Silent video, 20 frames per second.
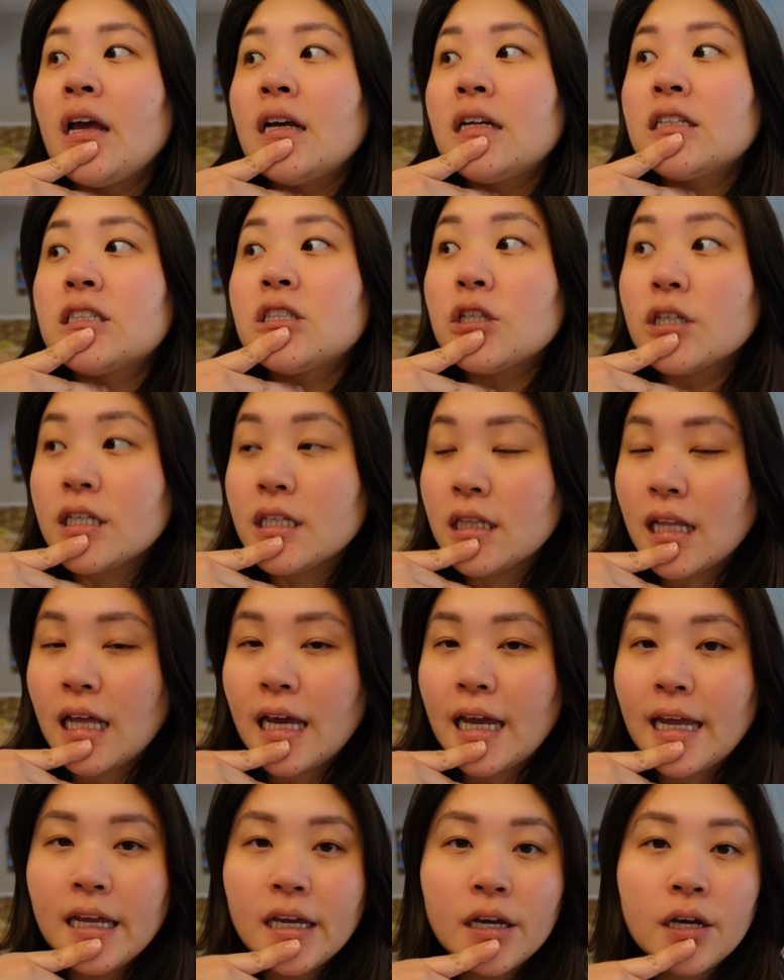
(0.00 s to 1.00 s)
it's looking
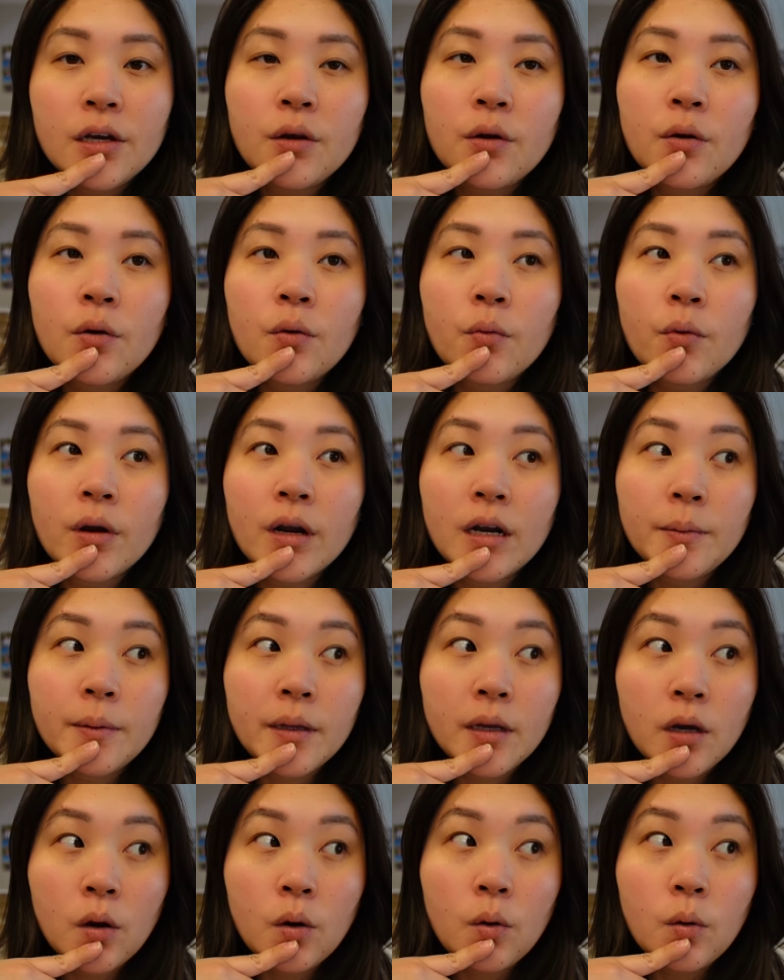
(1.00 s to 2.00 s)
like we're gonna
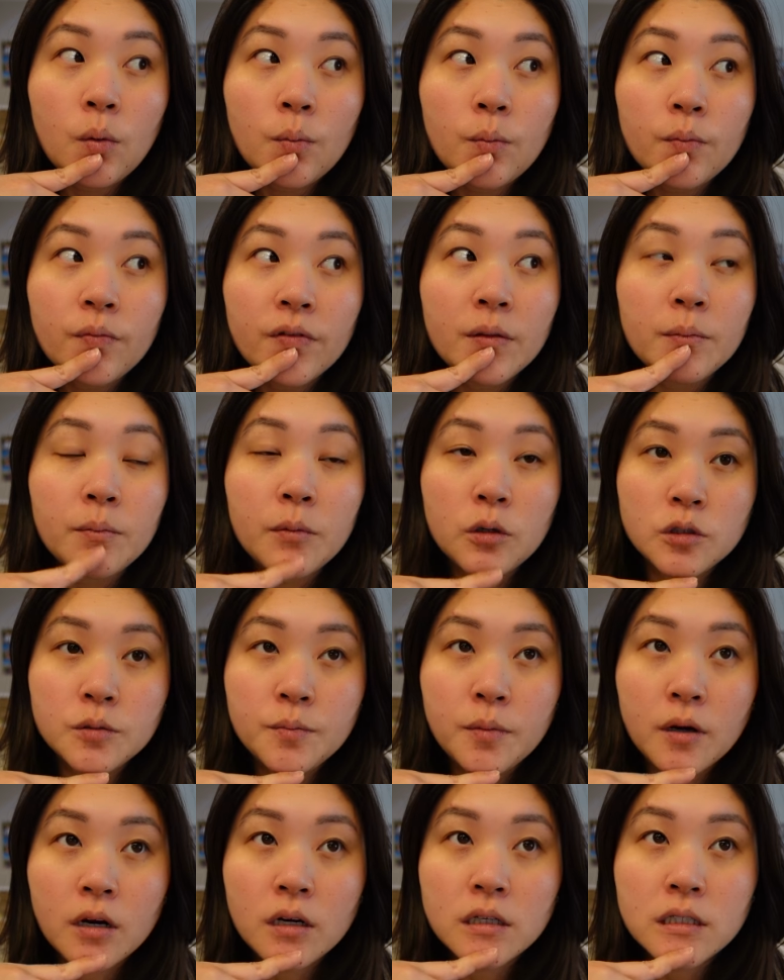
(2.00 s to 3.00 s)
be home for the
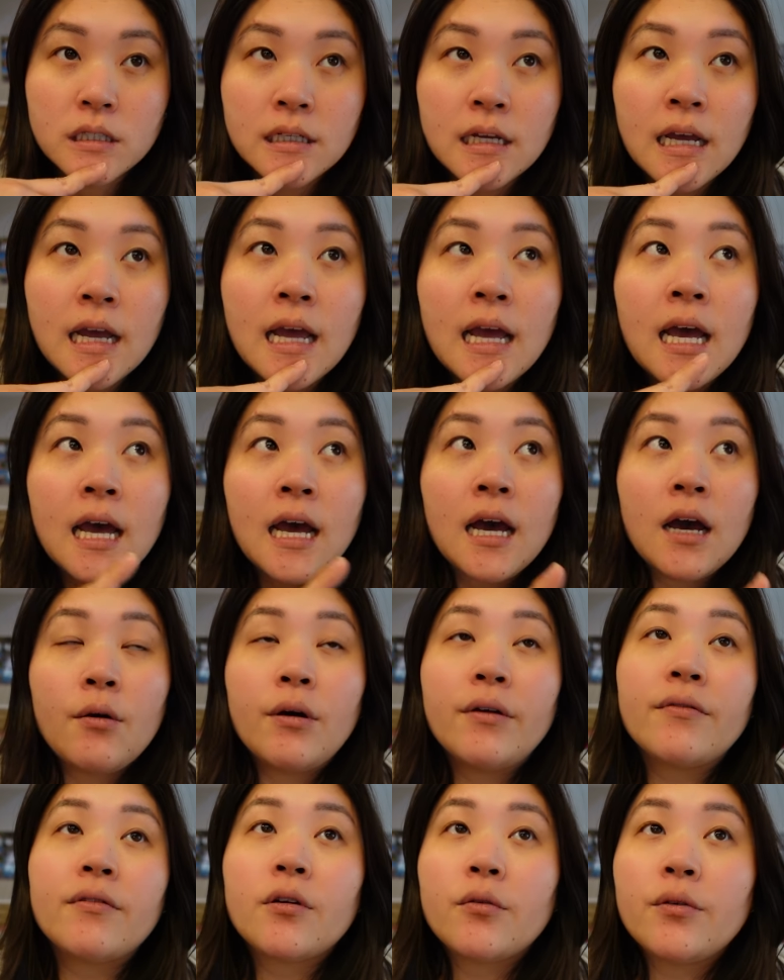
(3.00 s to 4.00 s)
most part.
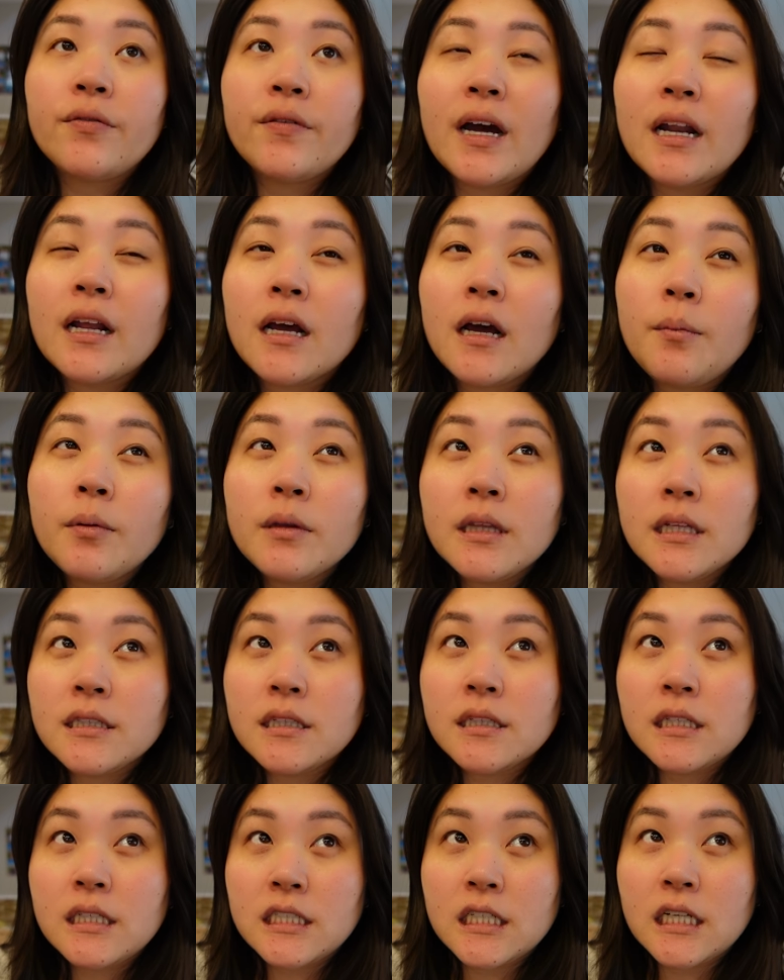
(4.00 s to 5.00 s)
However, we've got a couple things
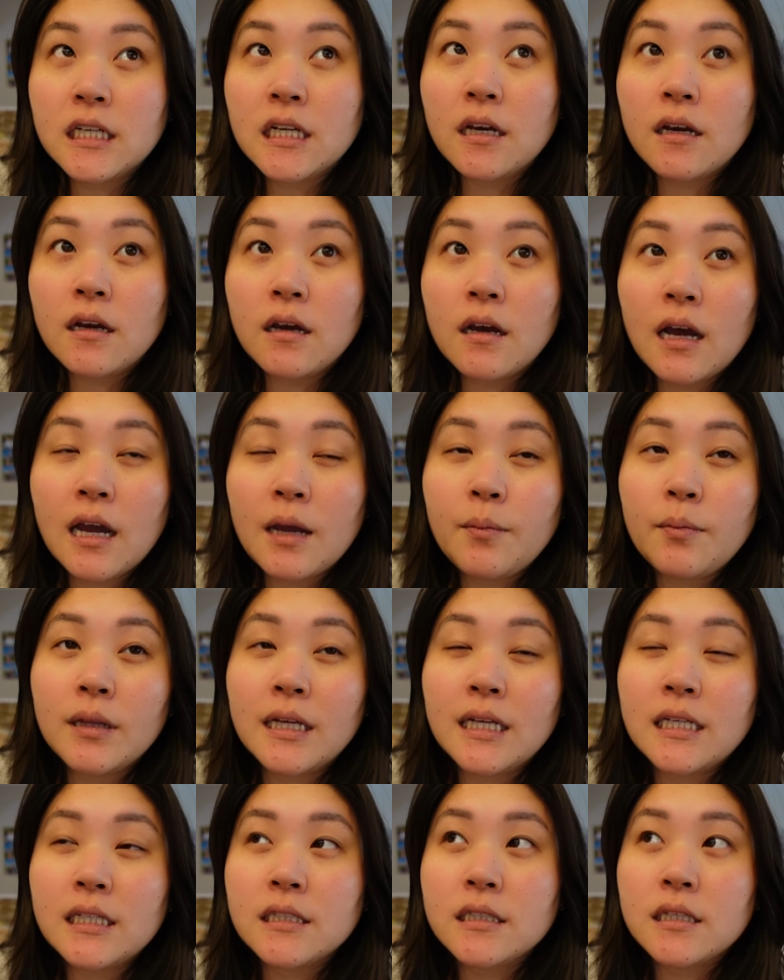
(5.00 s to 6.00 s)
on the agenda. I
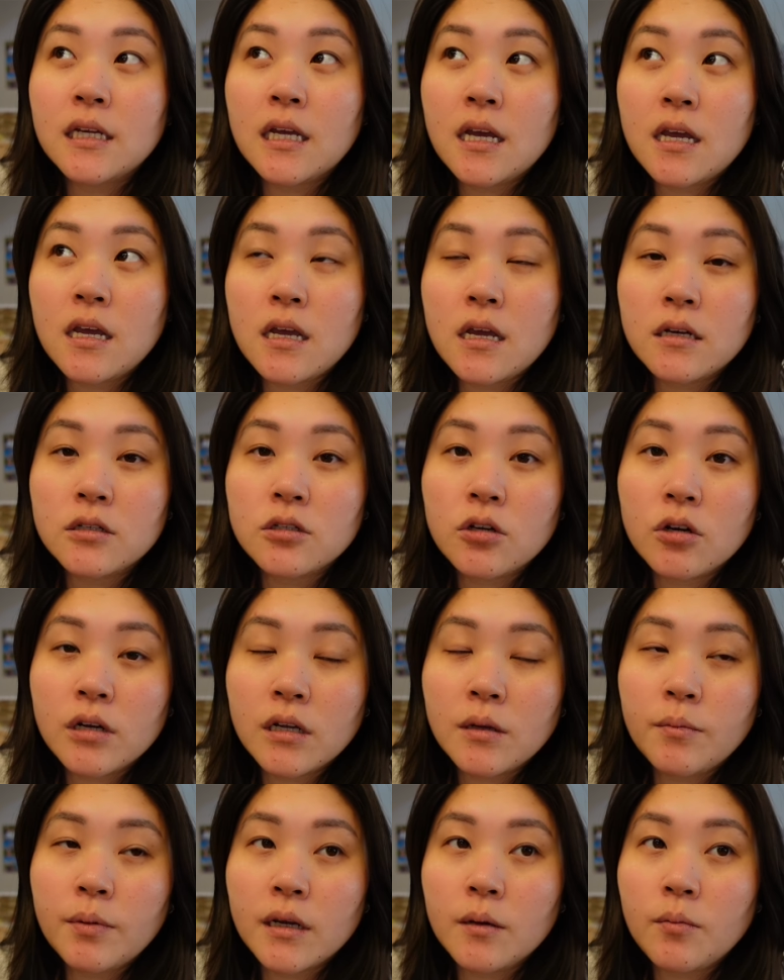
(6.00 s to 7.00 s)
placed a
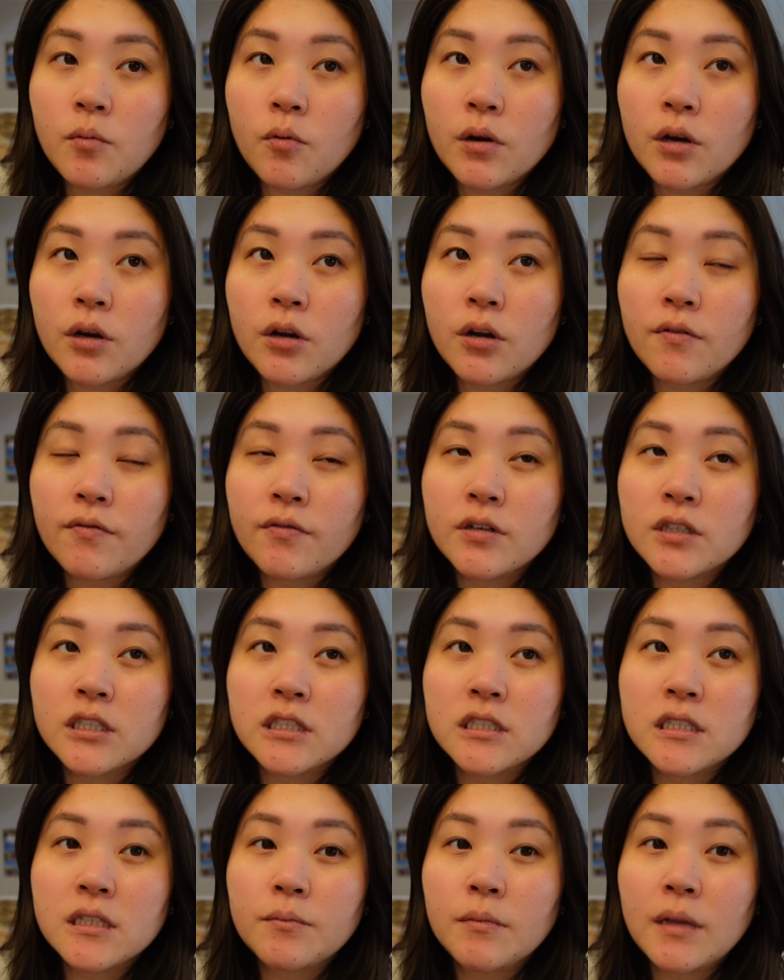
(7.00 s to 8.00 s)
Target pickup order for
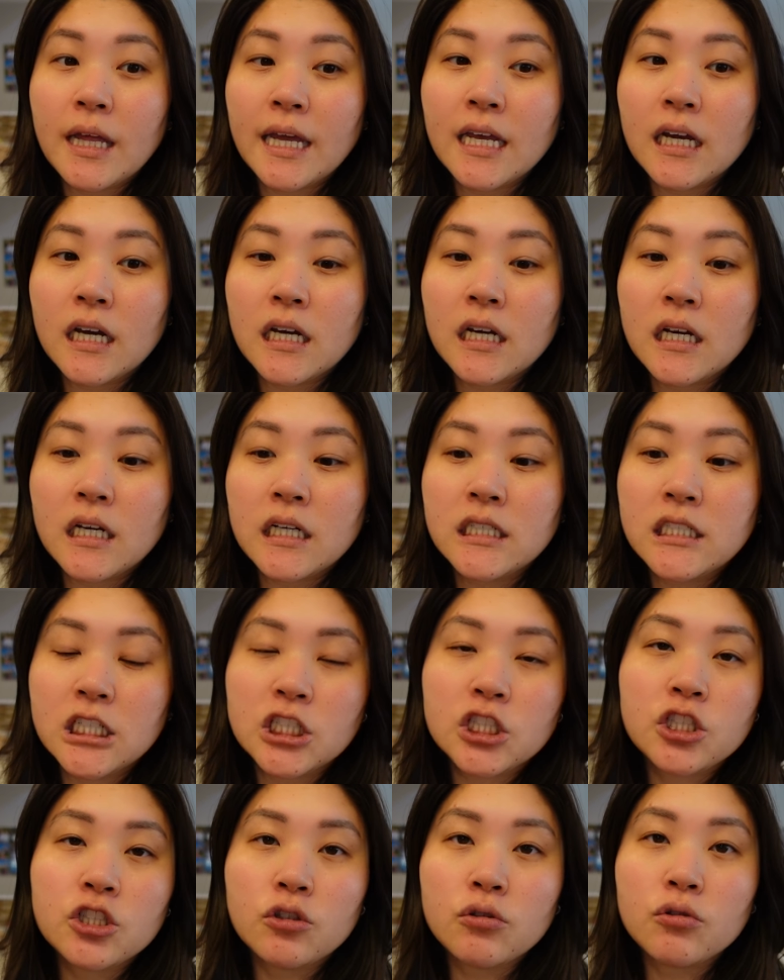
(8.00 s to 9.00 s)
just some like
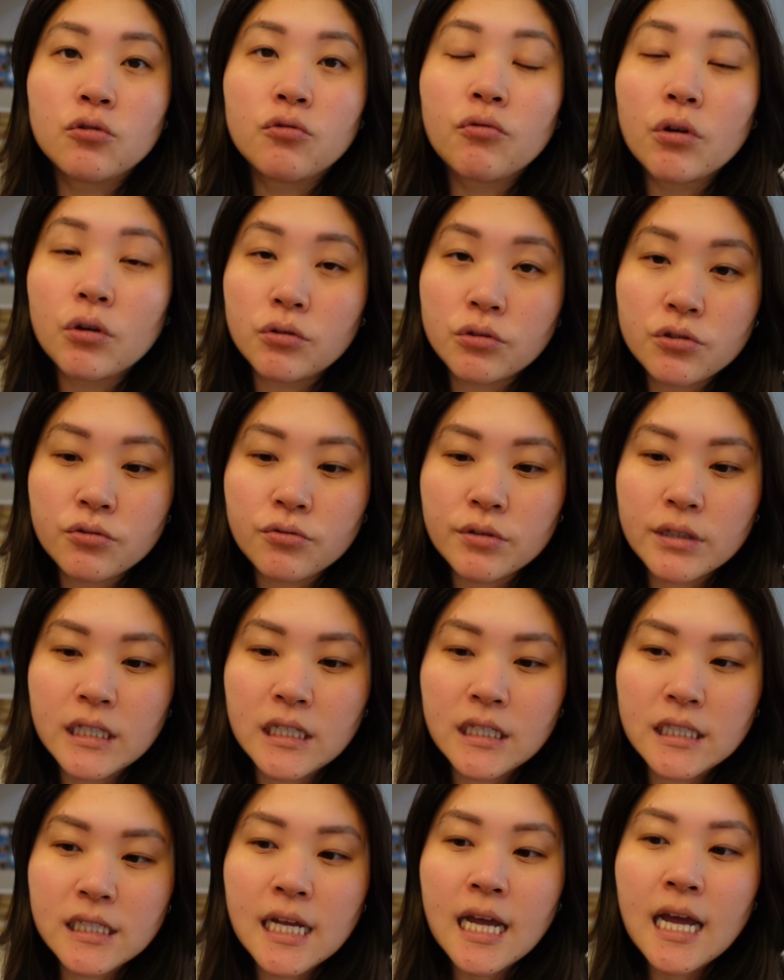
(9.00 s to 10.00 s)
additional
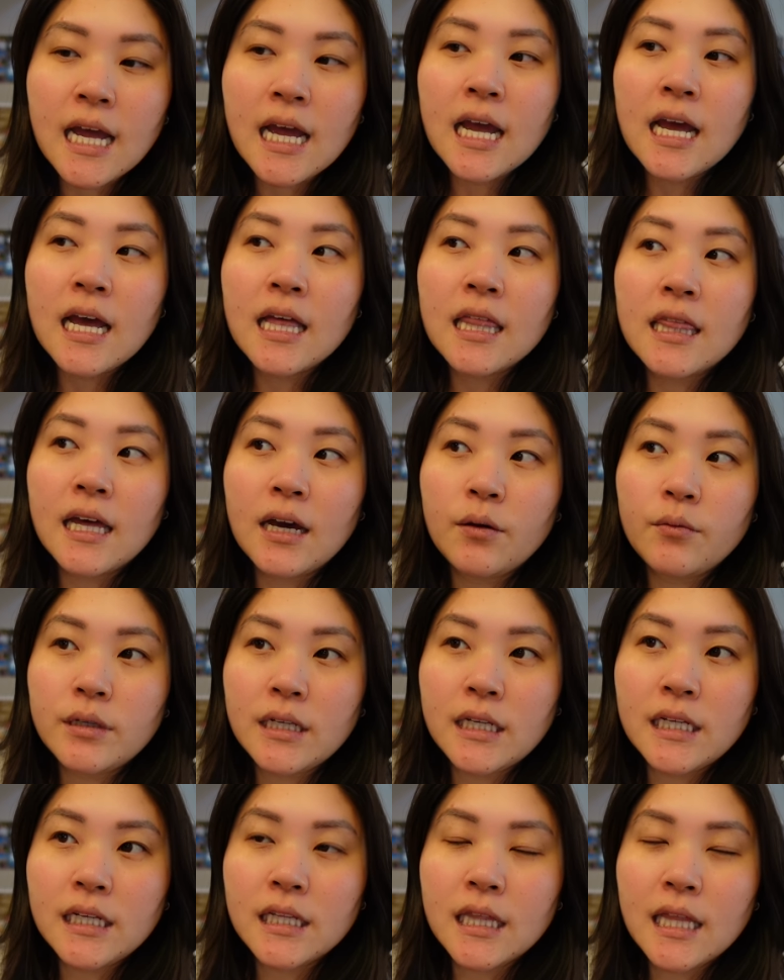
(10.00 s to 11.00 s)
groceries that we
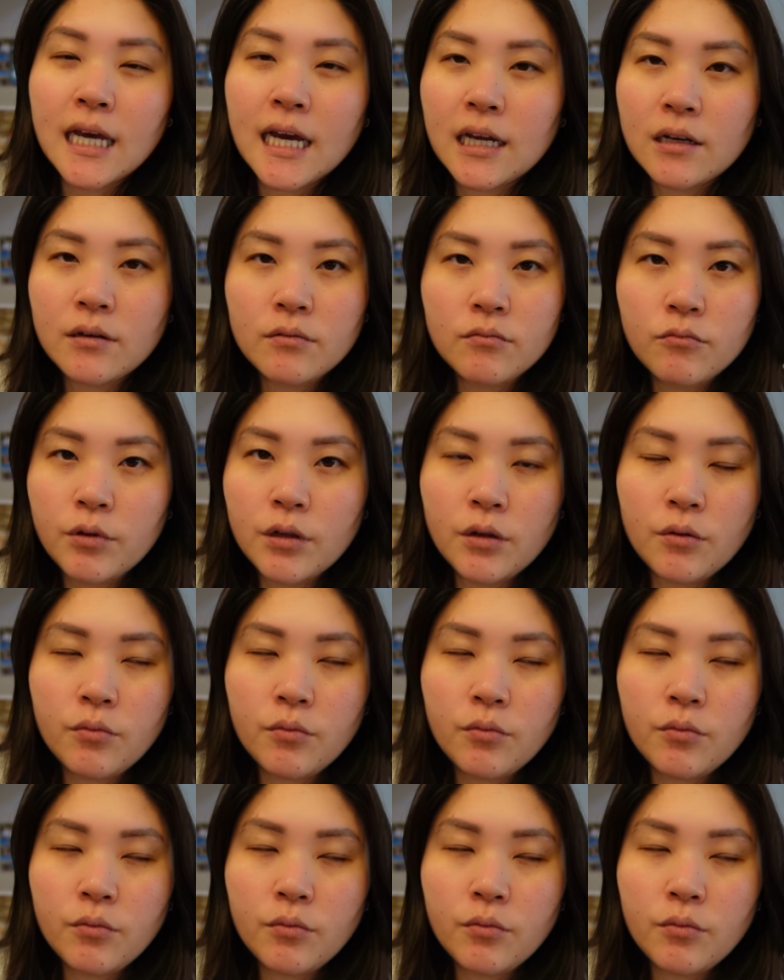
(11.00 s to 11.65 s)
needed that we